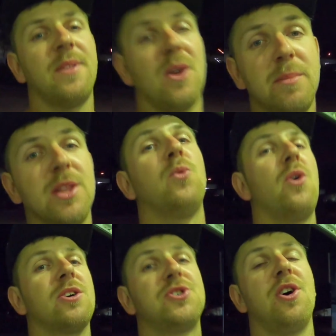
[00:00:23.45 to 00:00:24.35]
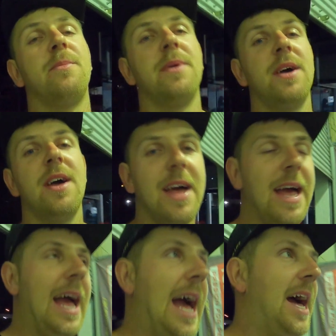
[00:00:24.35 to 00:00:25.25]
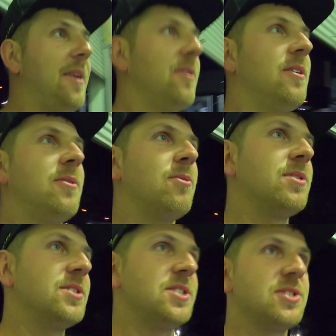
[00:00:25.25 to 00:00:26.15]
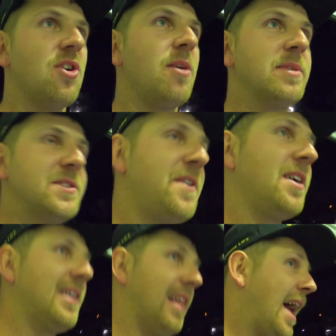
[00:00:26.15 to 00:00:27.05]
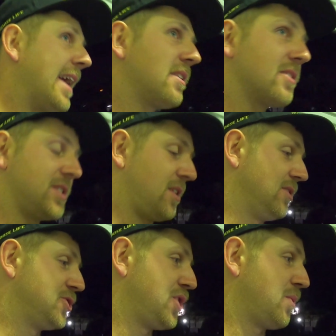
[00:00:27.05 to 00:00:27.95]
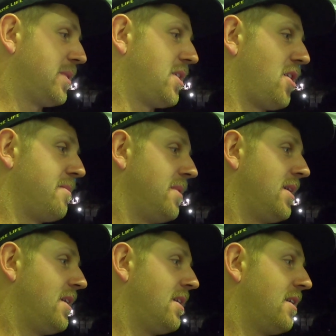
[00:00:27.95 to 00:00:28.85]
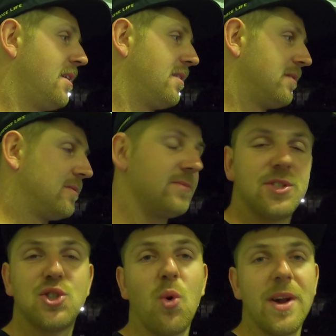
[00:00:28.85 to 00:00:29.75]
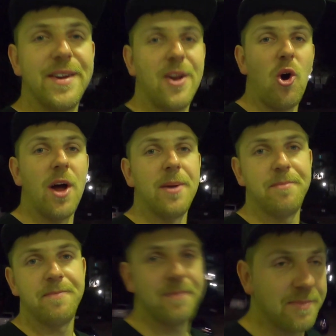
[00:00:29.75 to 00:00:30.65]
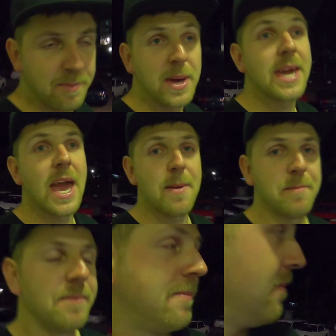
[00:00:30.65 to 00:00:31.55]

I'm in the workshop at, what is the time? It's fairly late because I literally went home 20 to 9 p.m.